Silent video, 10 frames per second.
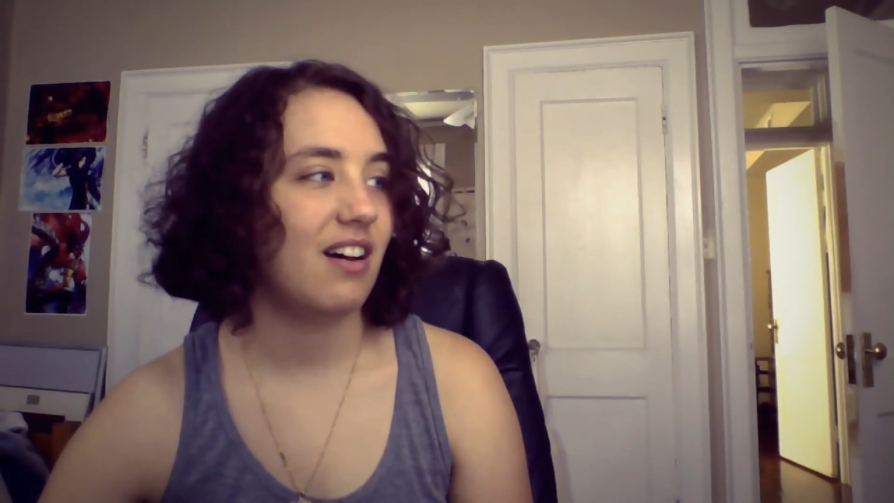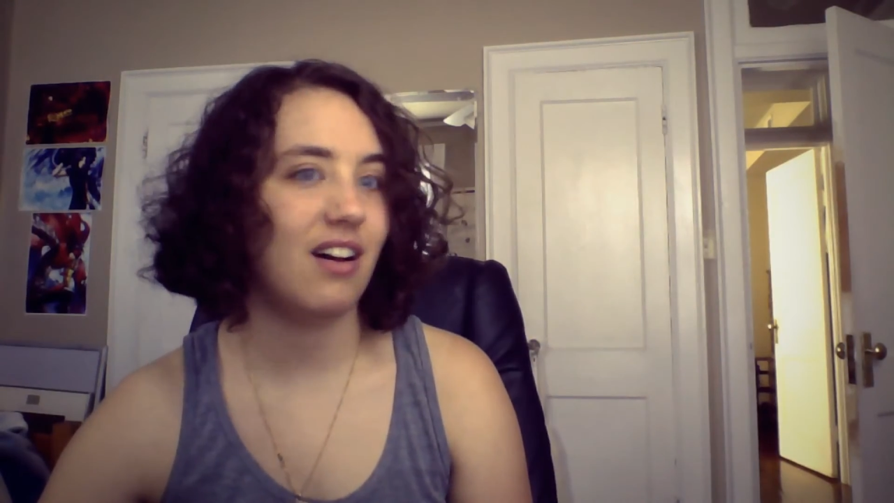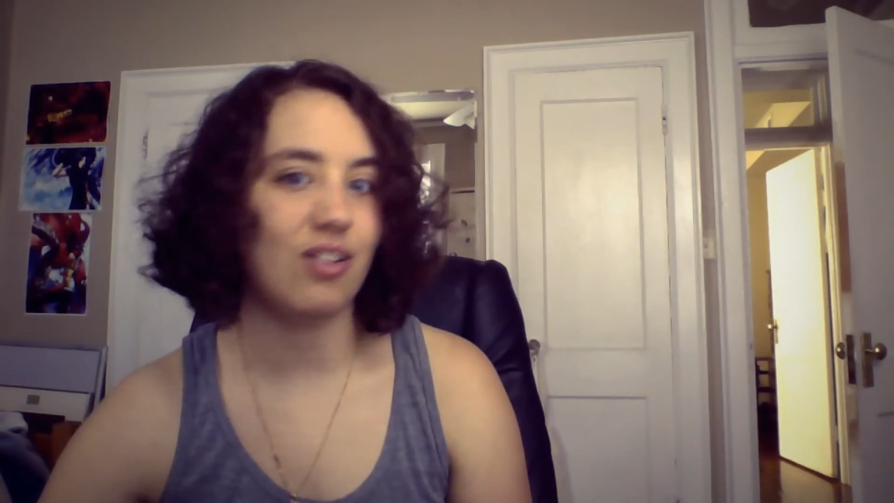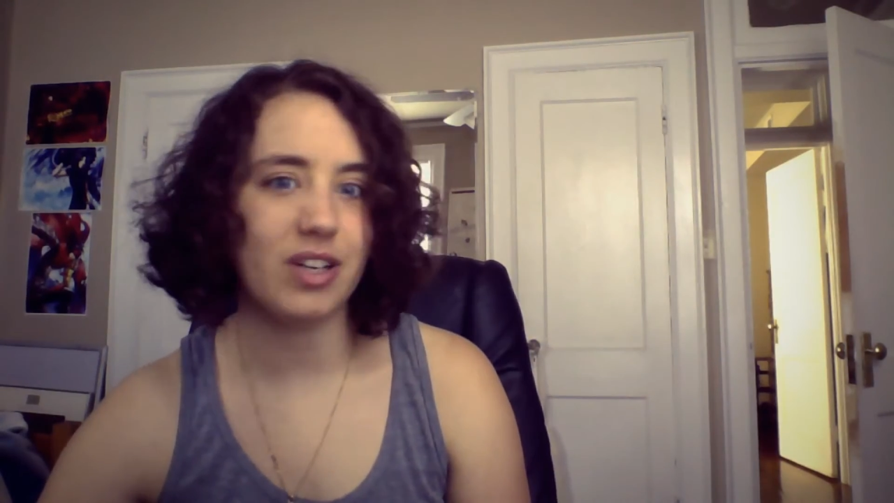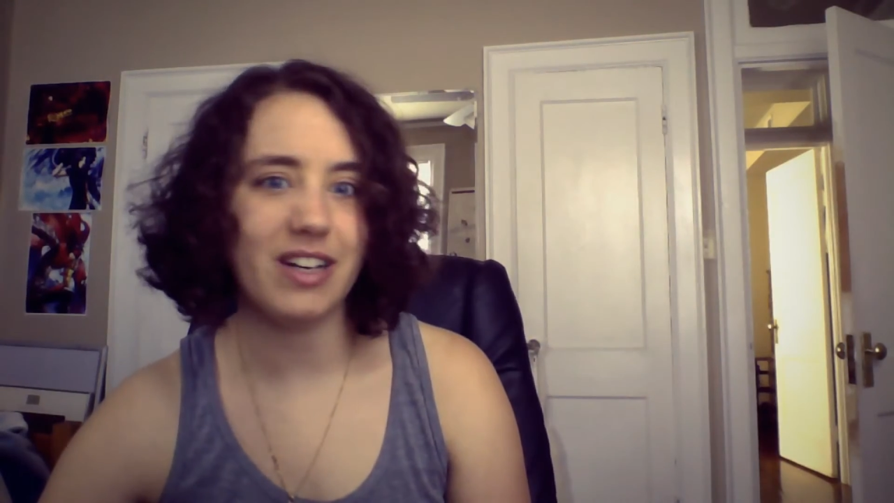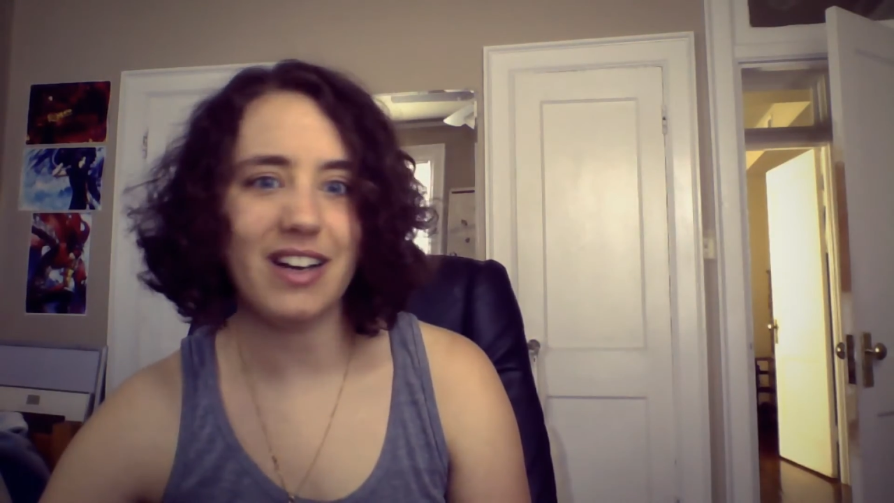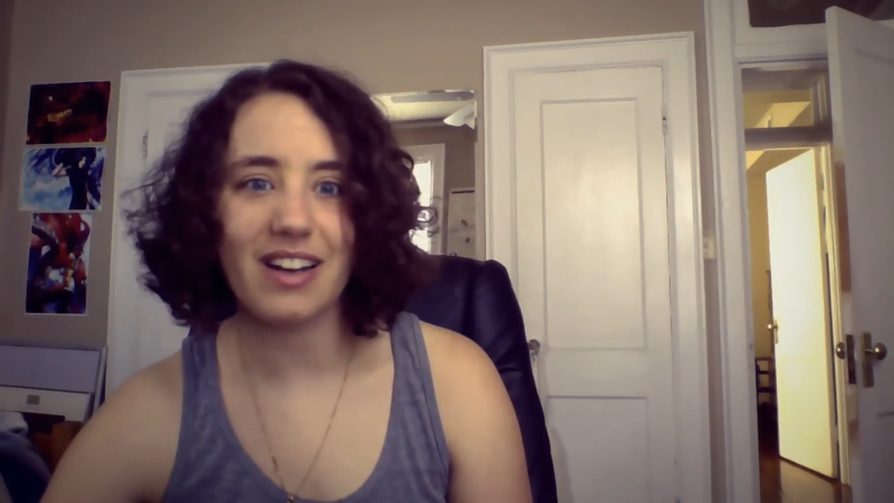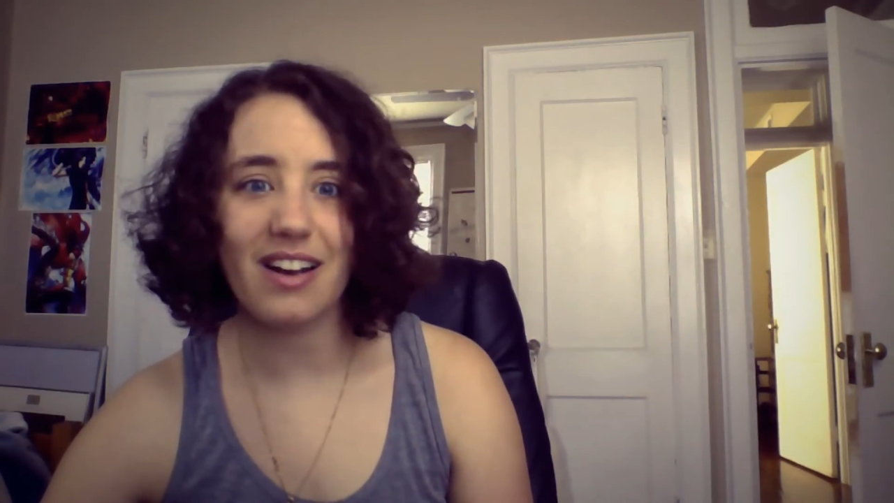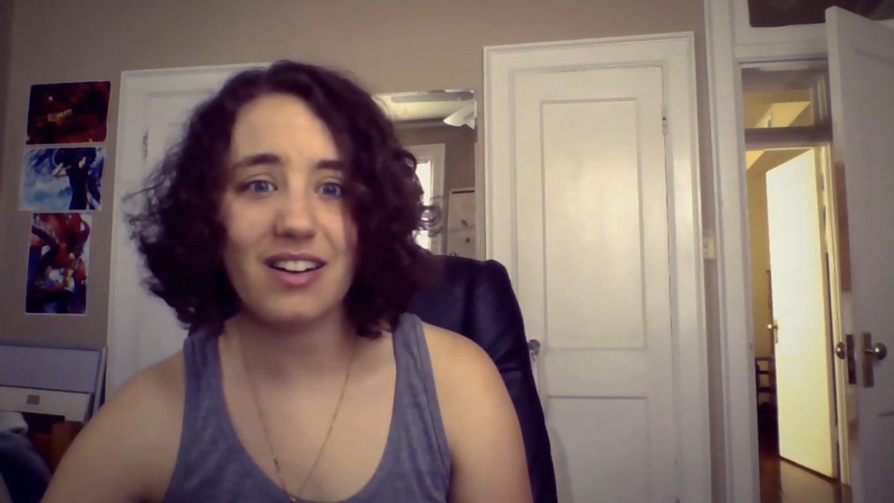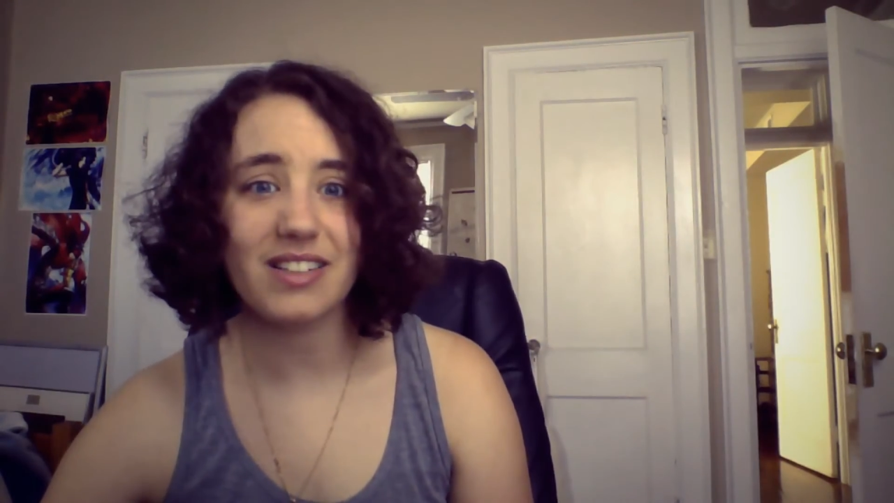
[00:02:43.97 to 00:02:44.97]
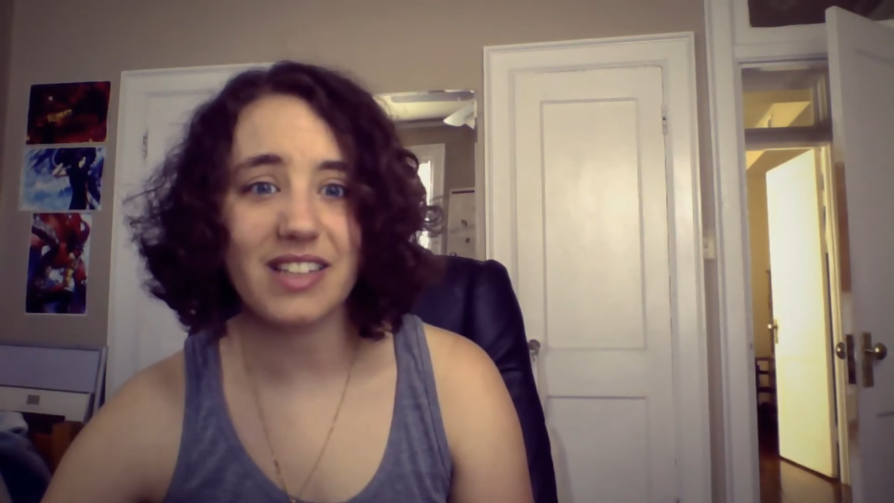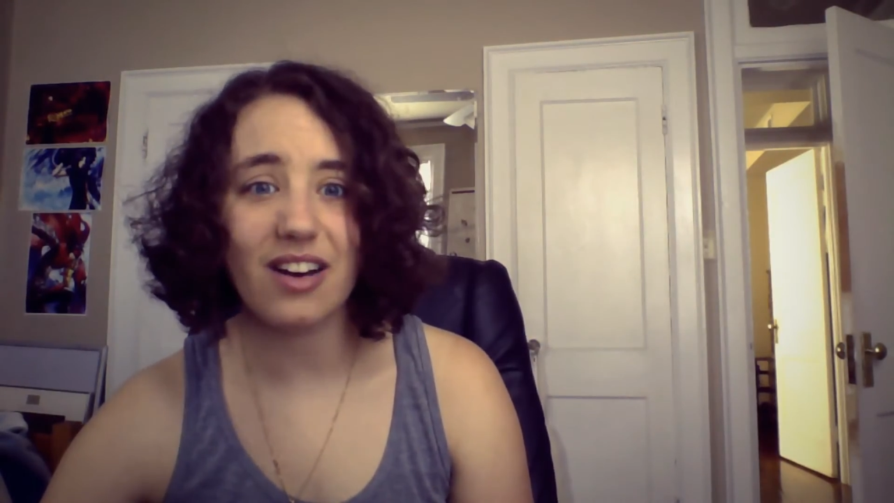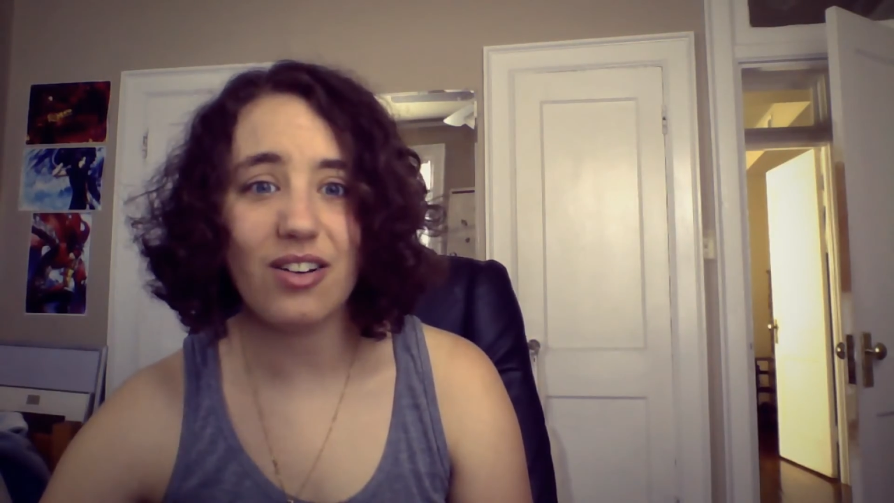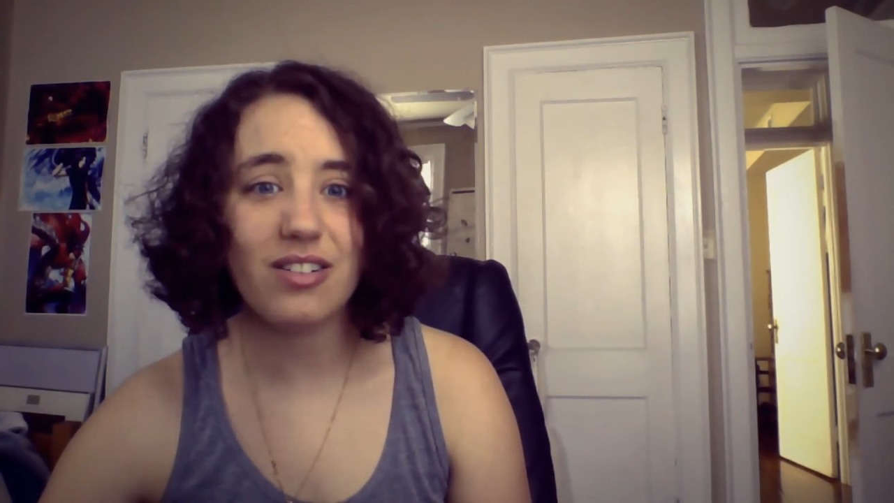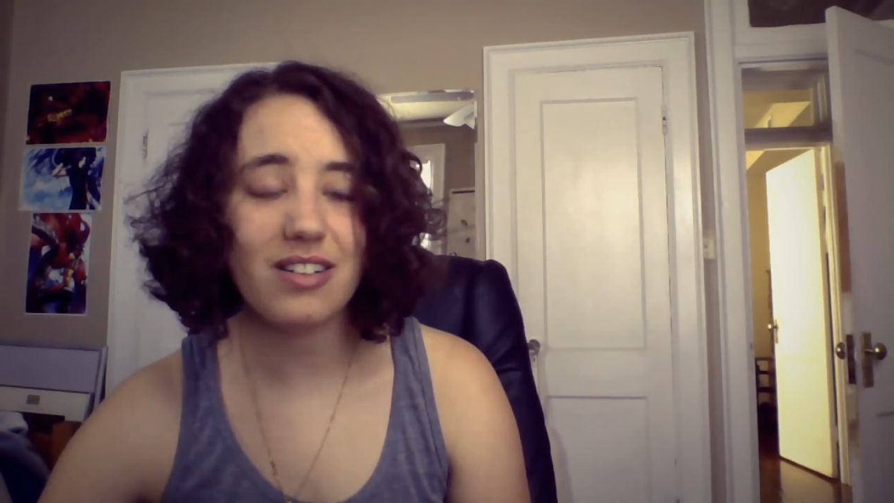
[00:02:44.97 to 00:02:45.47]
Oh god, I don't
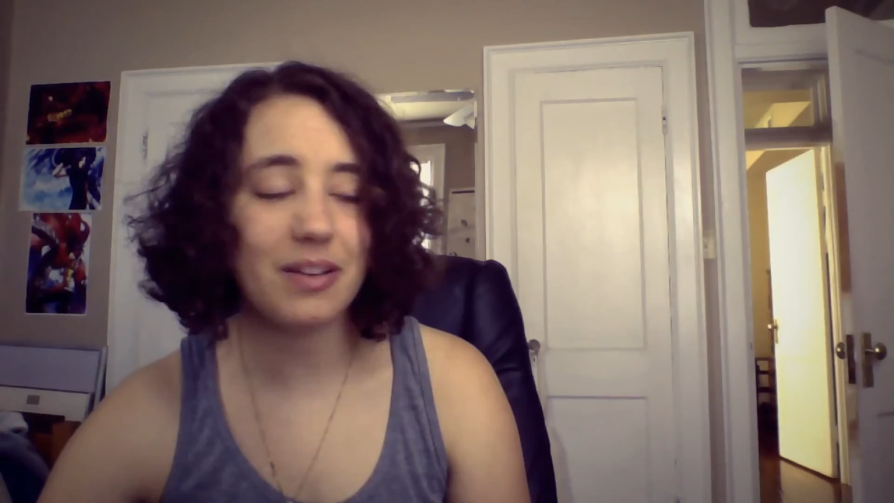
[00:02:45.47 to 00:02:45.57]
know.